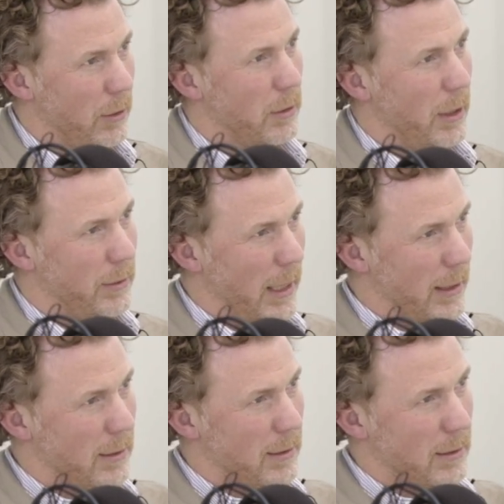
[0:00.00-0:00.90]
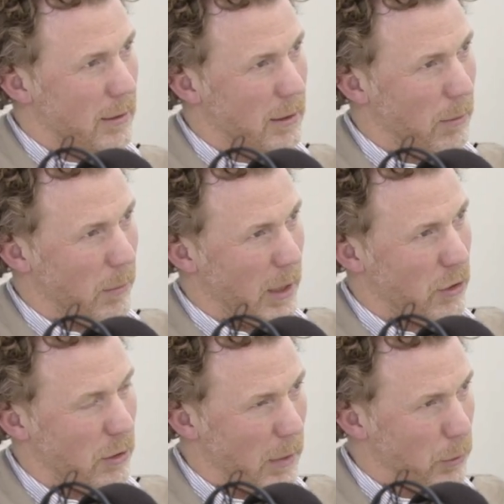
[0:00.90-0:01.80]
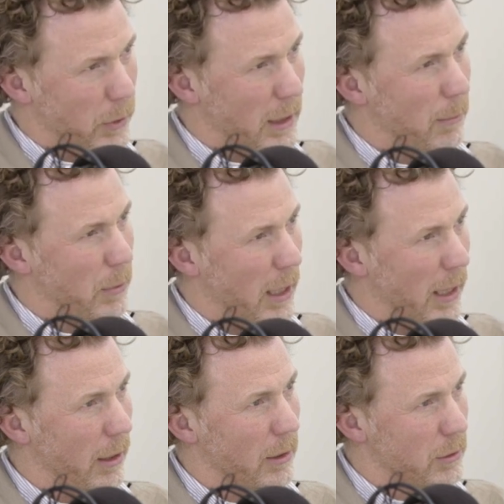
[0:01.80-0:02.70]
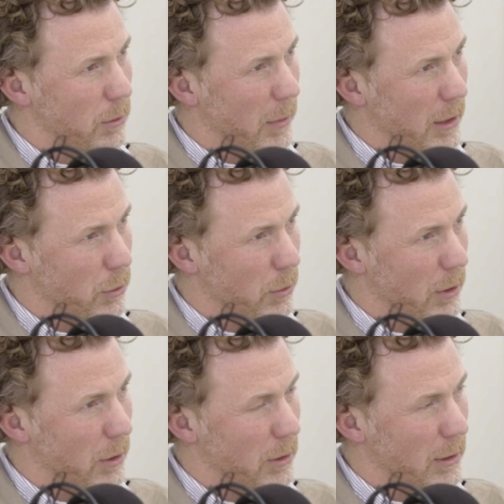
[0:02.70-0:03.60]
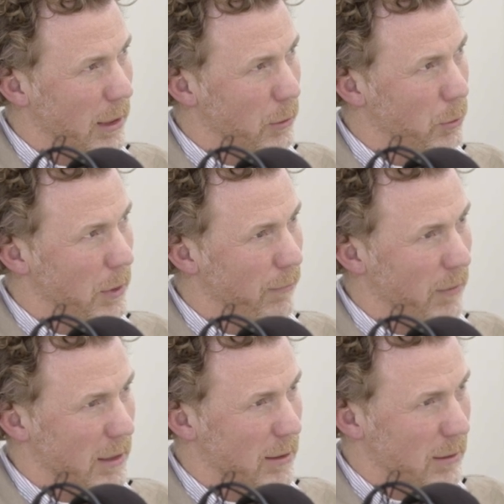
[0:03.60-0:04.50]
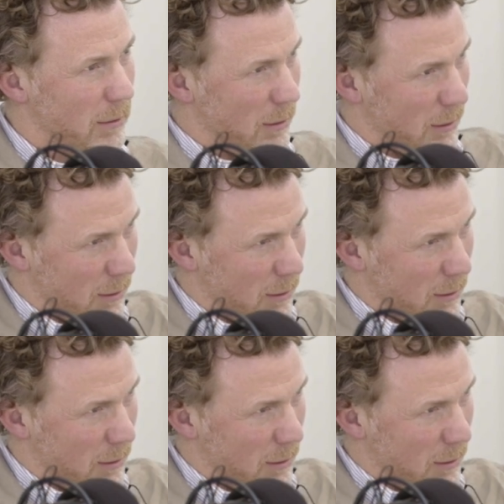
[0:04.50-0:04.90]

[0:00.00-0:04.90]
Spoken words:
Yeah, and that's the measurement we keep an eye on to make sure that we invest